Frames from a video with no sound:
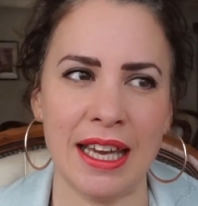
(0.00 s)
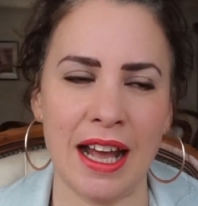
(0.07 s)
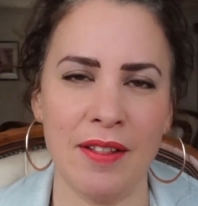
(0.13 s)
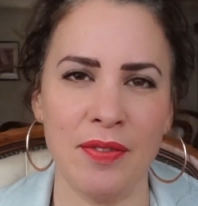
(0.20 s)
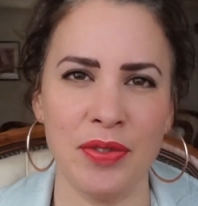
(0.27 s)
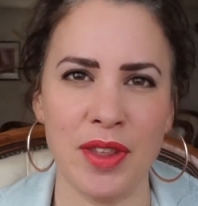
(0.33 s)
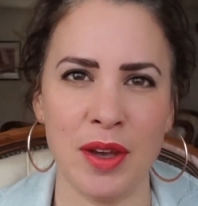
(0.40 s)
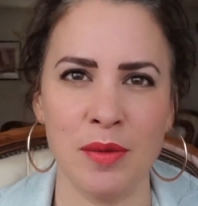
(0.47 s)

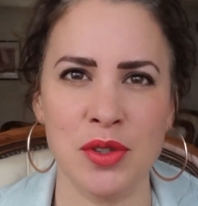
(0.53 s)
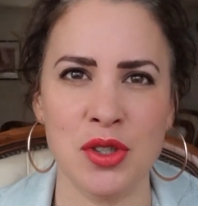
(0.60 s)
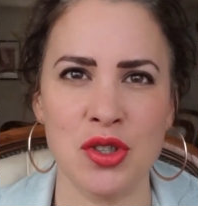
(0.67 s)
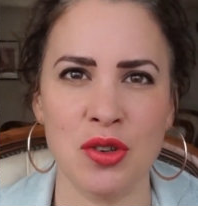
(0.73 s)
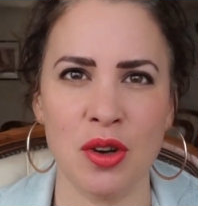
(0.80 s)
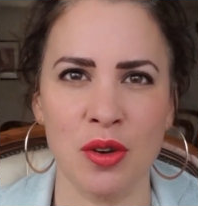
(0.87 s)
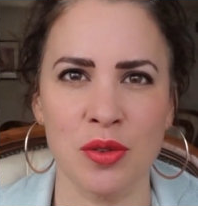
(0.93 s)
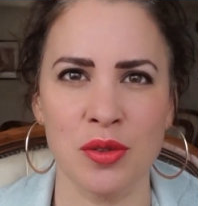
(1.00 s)
and there were
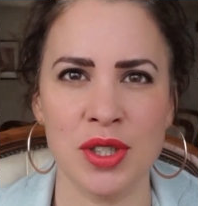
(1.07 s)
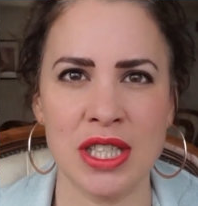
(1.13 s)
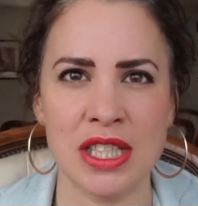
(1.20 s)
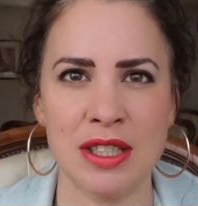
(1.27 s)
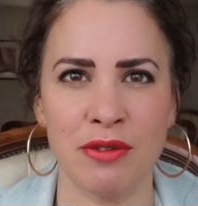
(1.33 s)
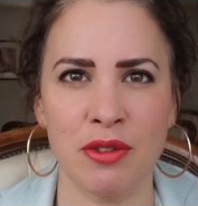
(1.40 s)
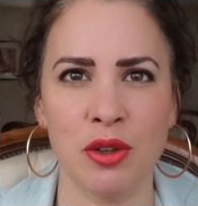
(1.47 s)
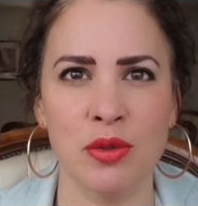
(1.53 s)
struggles and
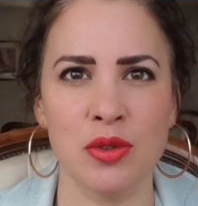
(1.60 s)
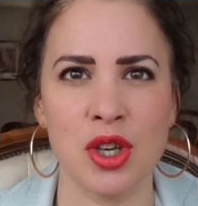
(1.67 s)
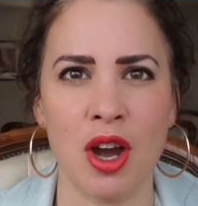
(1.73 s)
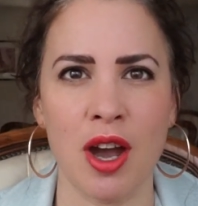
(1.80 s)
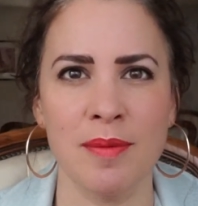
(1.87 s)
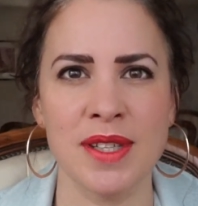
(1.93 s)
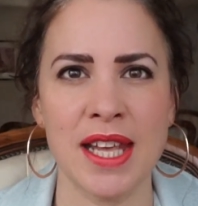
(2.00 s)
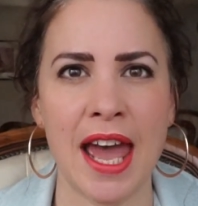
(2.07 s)
difficult
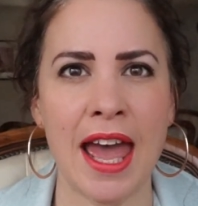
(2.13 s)
times at